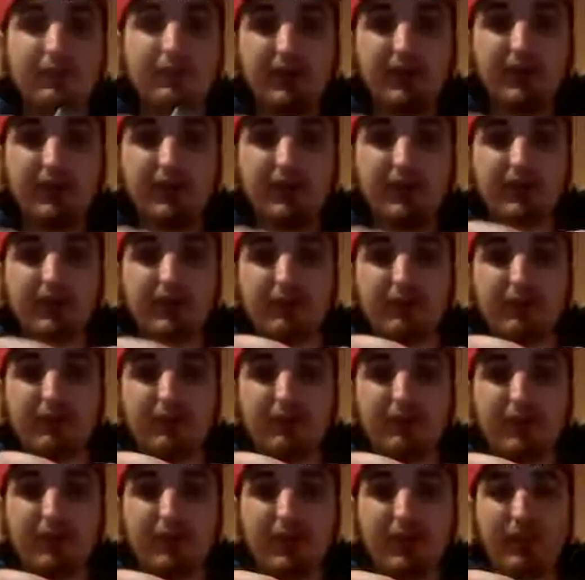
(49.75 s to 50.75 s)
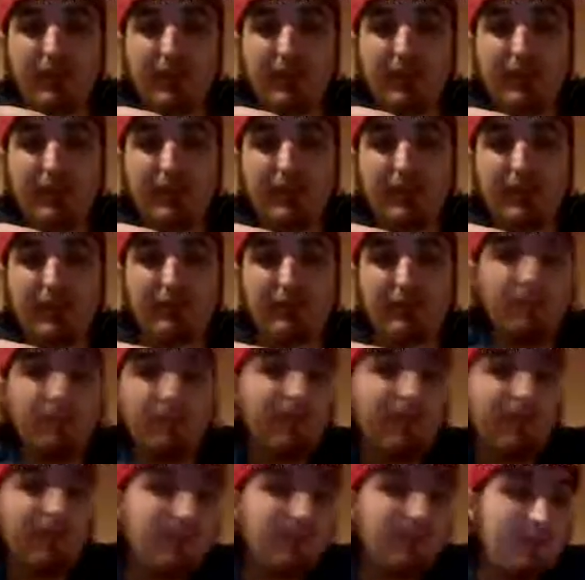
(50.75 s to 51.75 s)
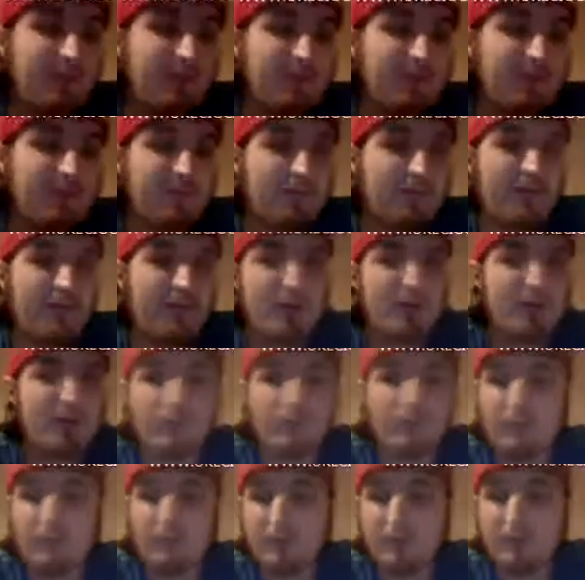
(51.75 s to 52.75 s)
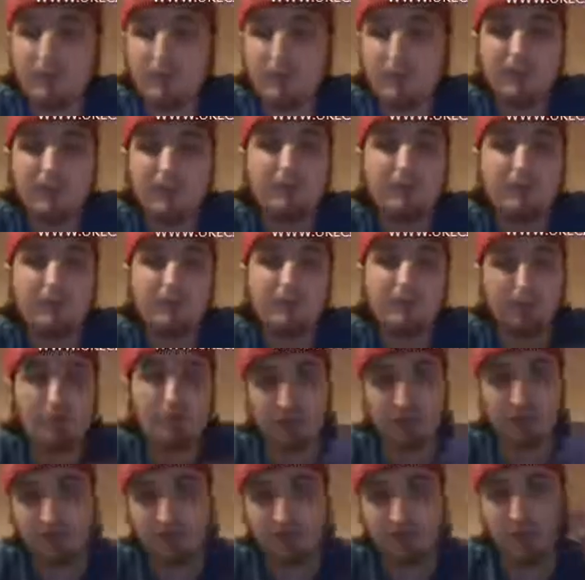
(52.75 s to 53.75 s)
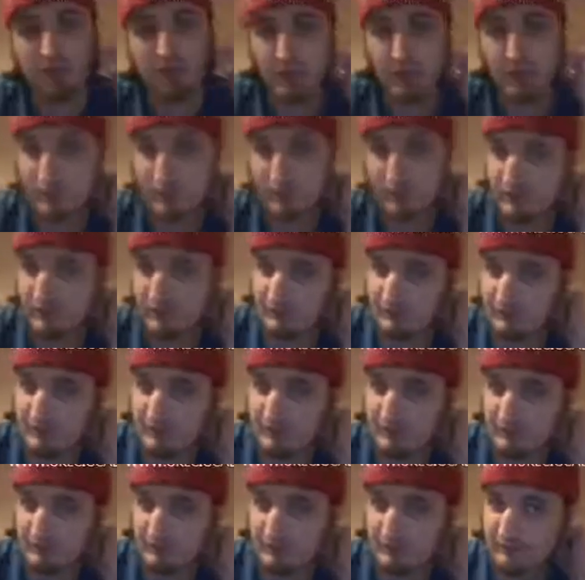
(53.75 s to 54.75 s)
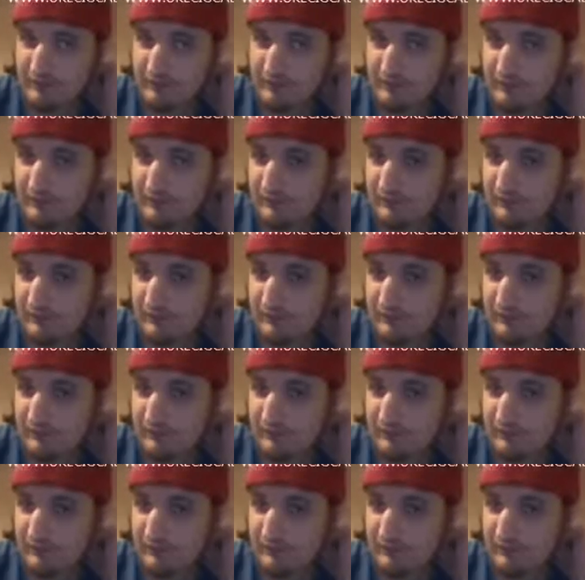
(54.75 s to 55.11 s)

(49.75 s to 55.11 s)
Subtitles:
that it will take anything from 350 all the way up to a 650.